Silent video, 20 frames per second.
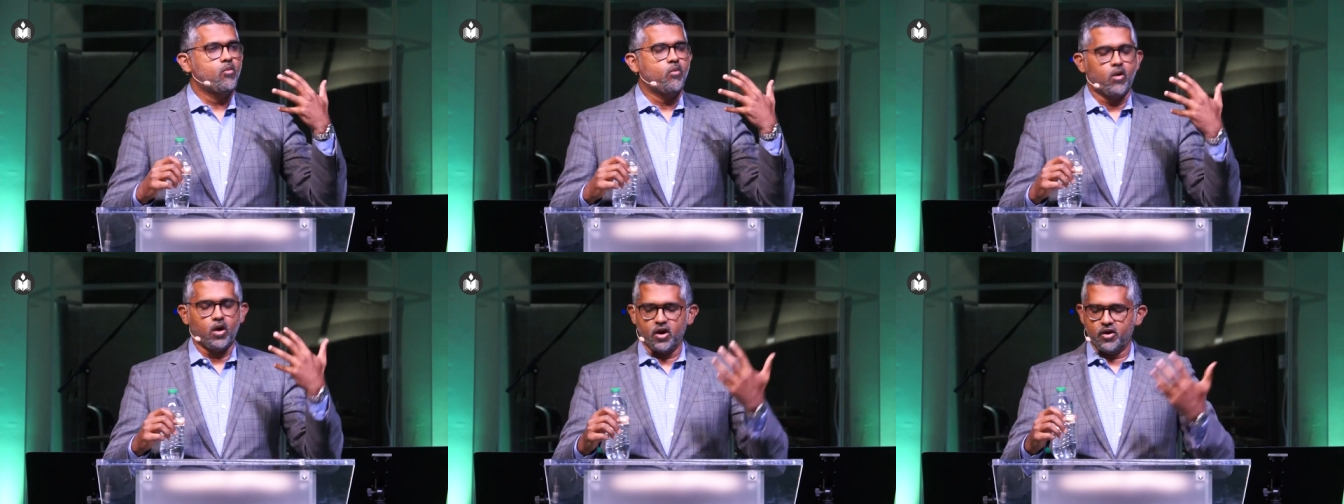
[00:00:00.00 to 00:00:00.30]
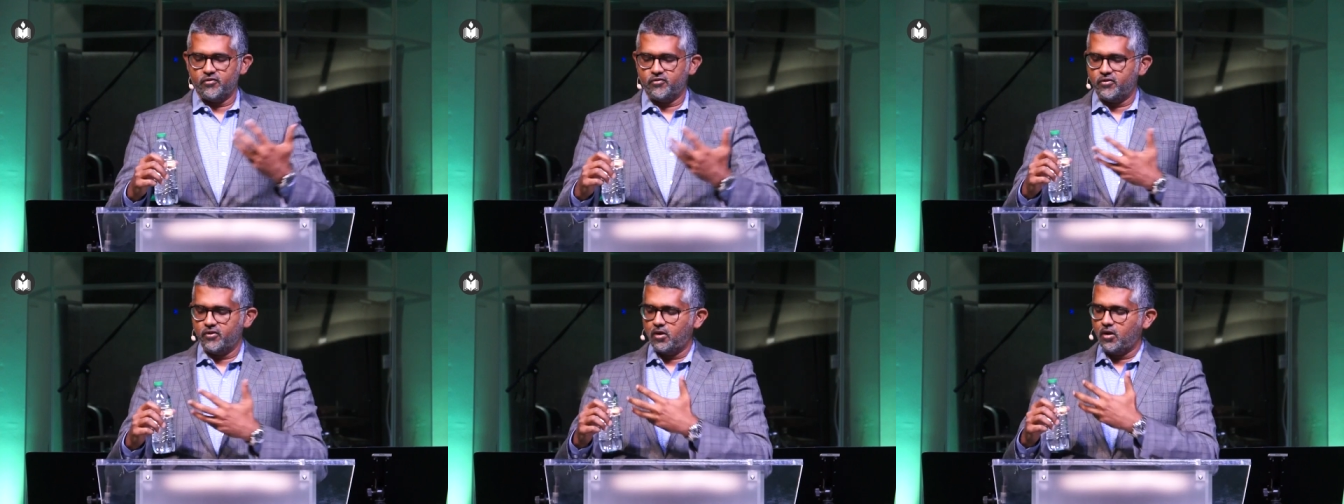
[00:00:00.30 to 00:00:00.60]

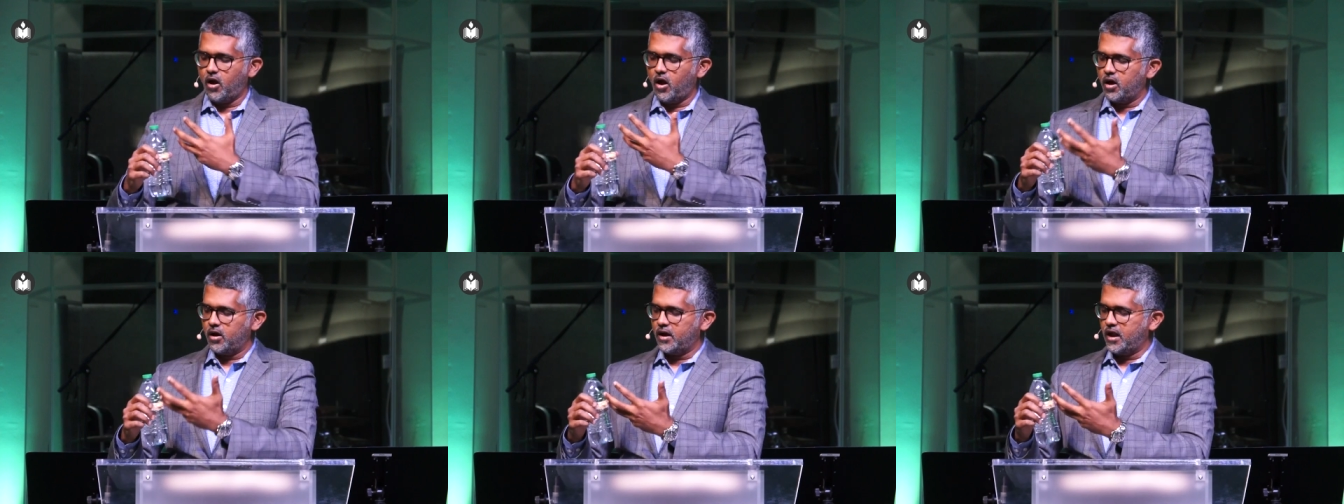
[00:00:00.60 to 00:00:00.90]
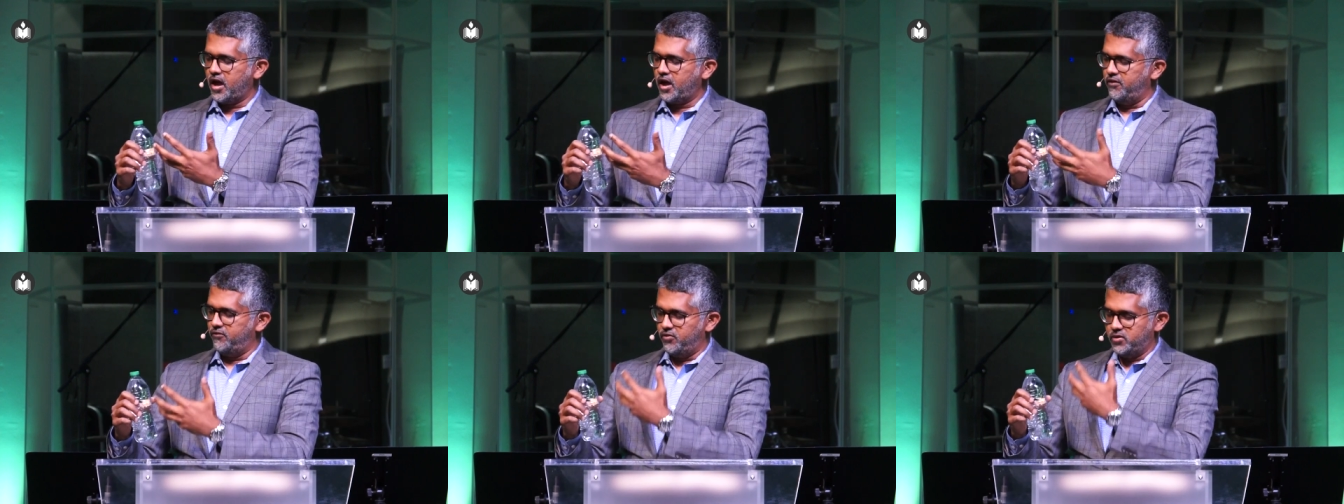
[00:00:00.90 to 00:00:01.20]
wonderful long
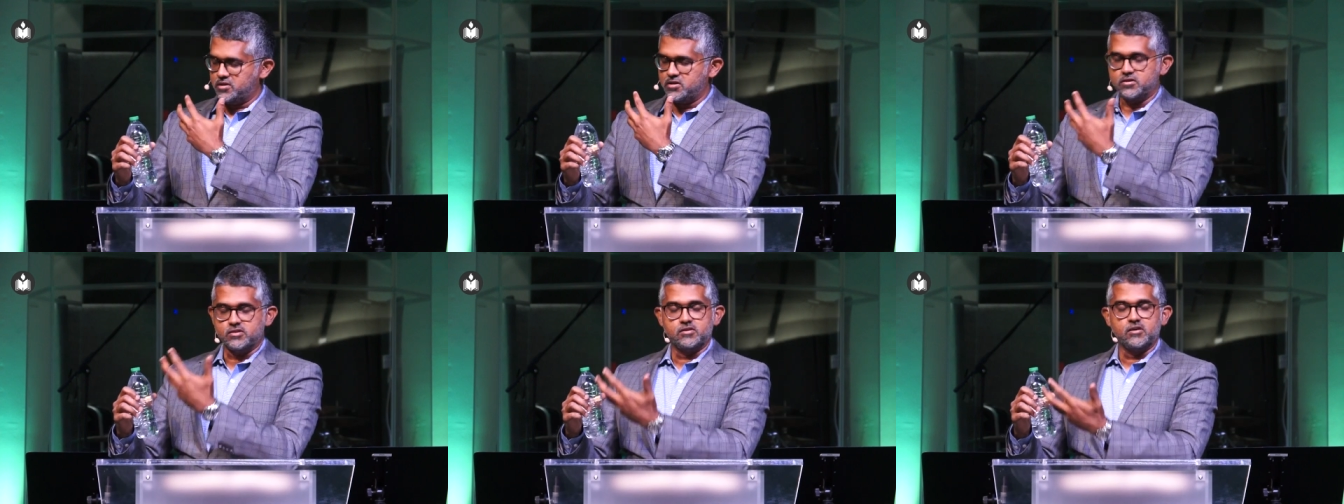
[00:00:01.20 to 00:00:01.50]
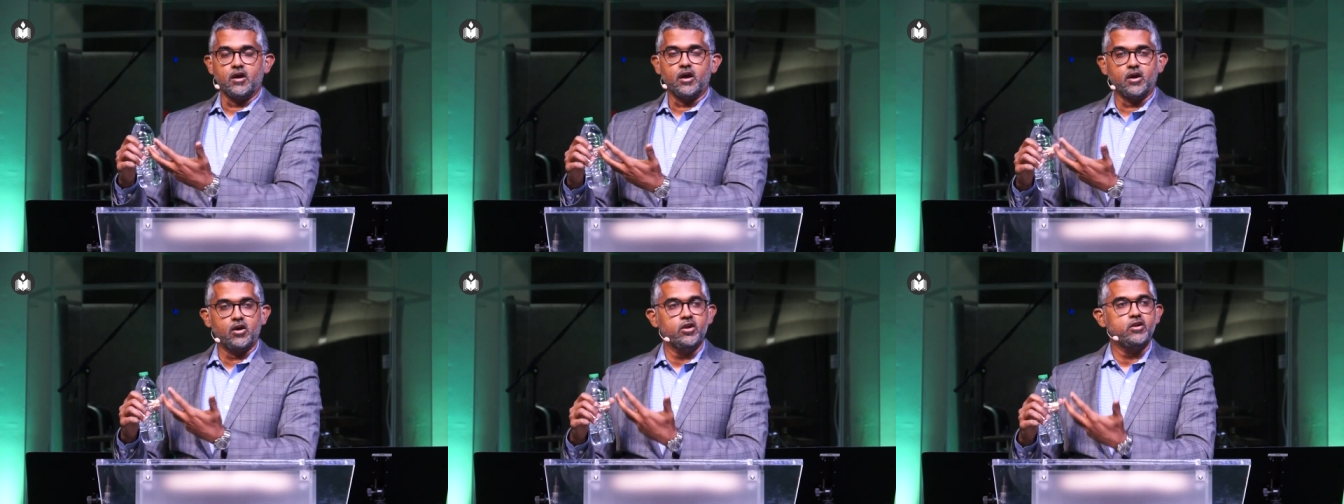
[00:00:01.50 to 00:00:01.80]
life, which is
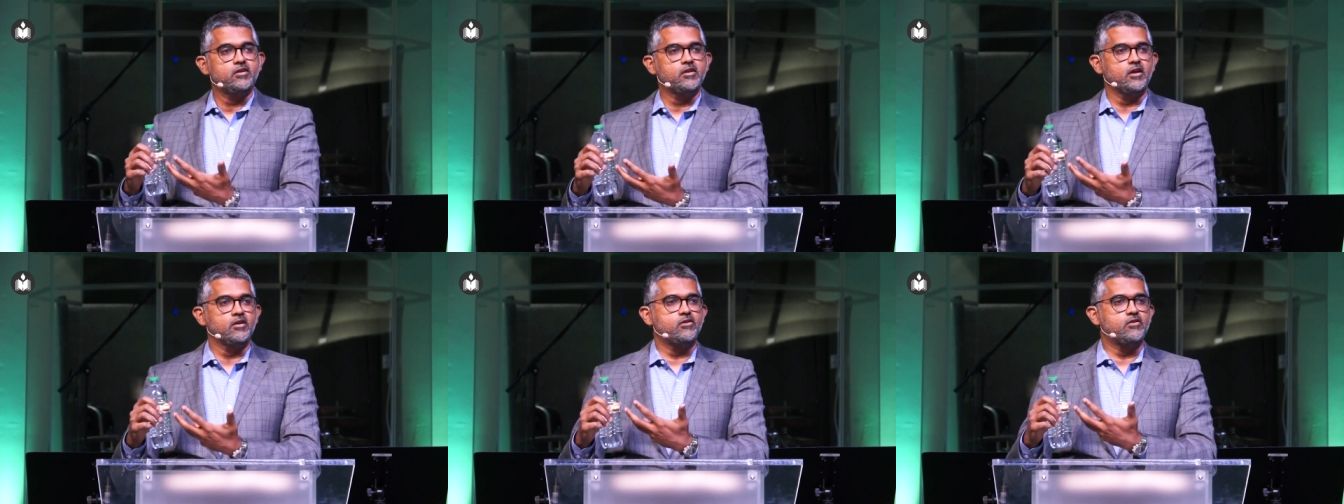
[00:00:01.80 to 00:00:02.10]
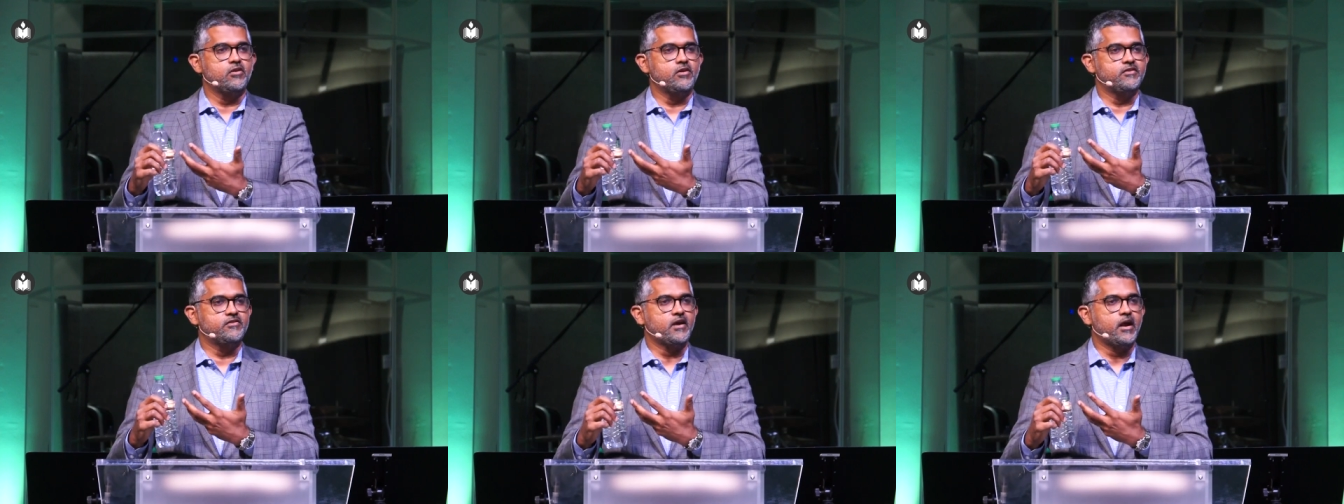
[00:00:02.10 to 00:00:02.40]
a good thing
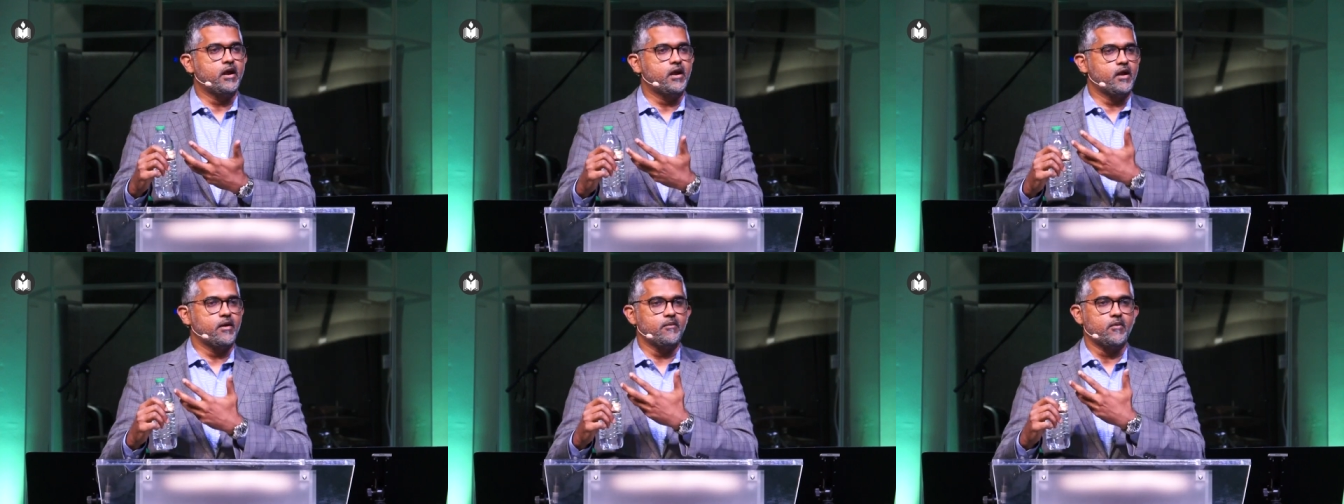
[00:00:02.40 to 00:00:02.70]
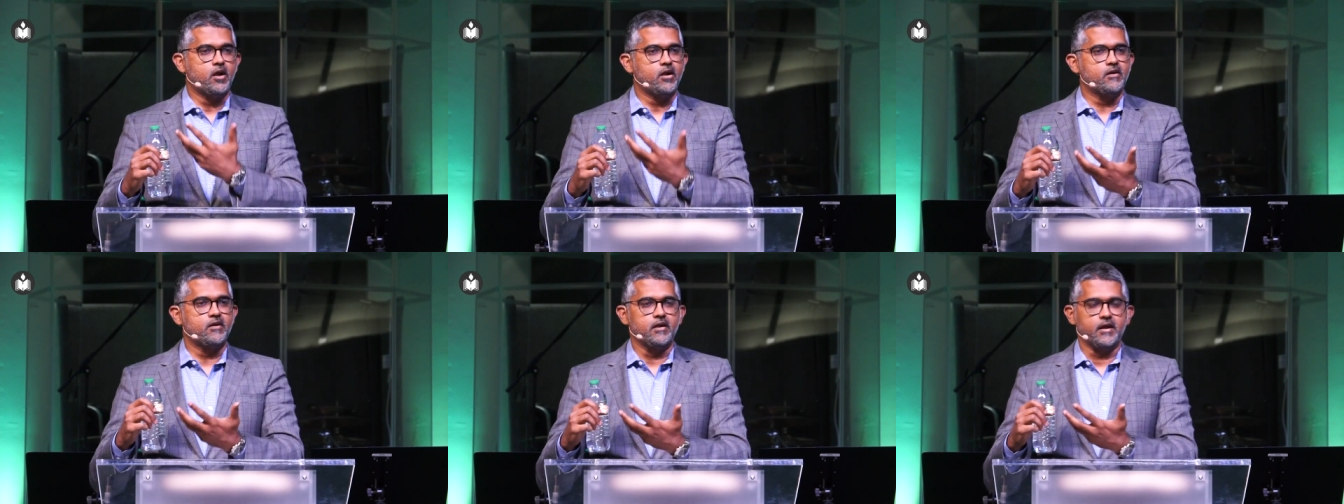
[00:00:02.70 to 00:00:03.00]
to desire. I'm
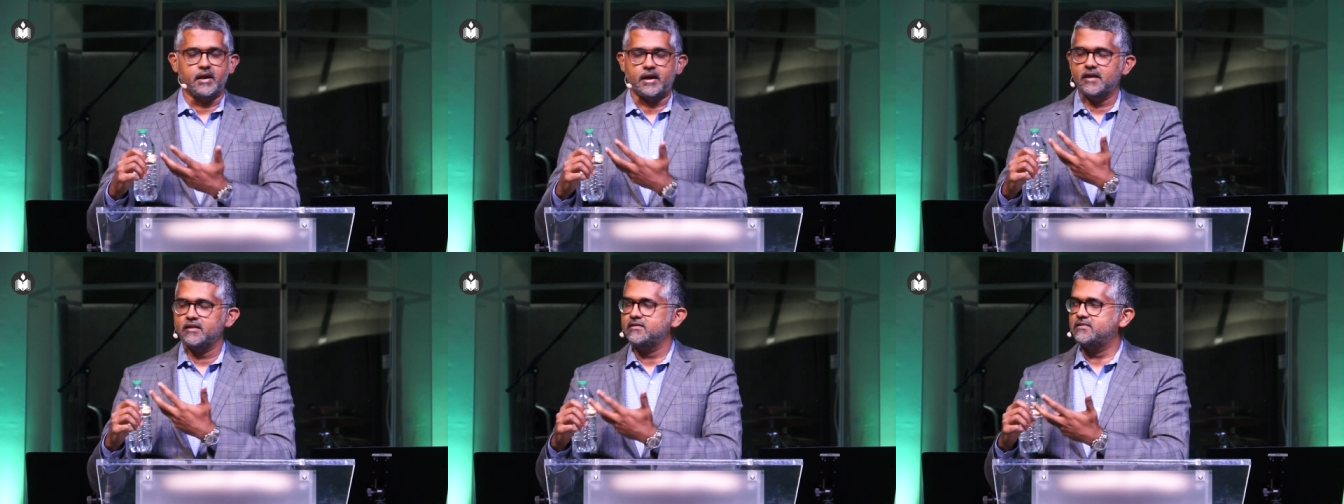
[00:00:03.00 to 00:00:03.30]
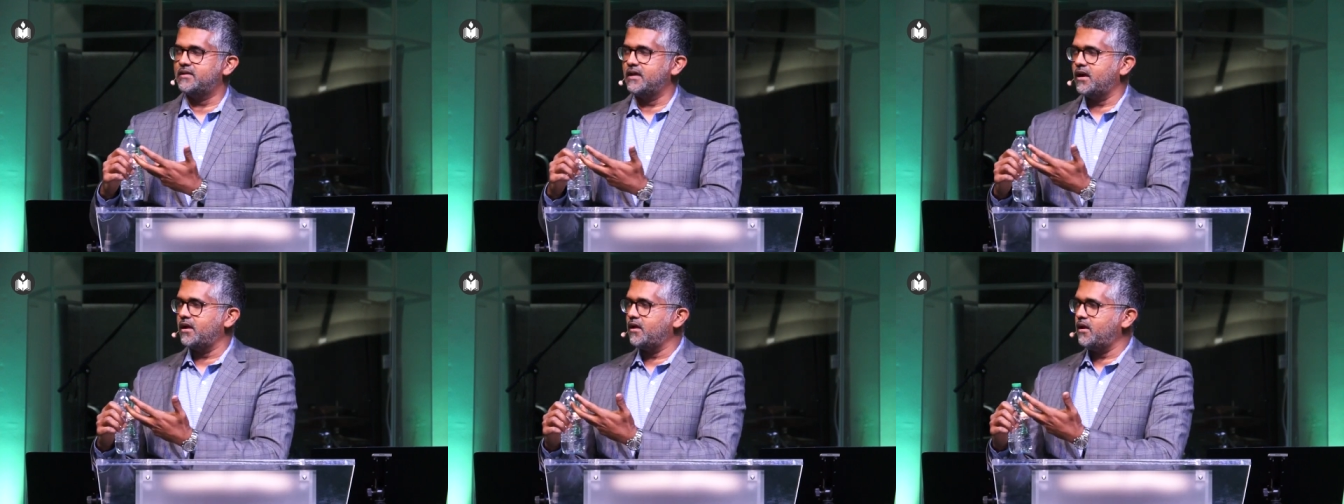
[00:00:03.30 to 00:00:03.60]
not
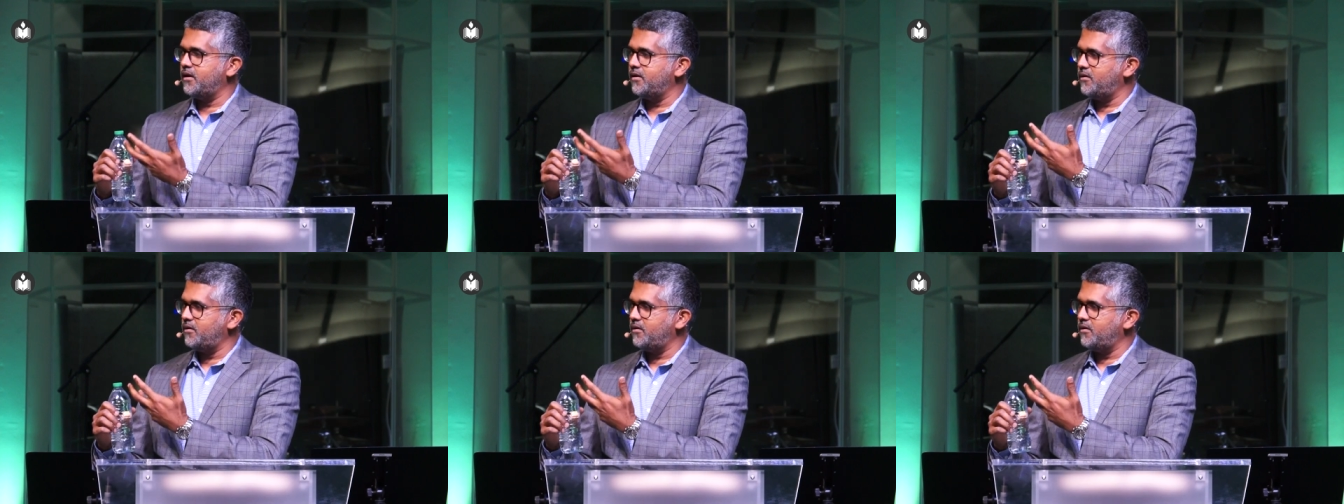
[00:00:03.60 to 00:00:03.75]
against that.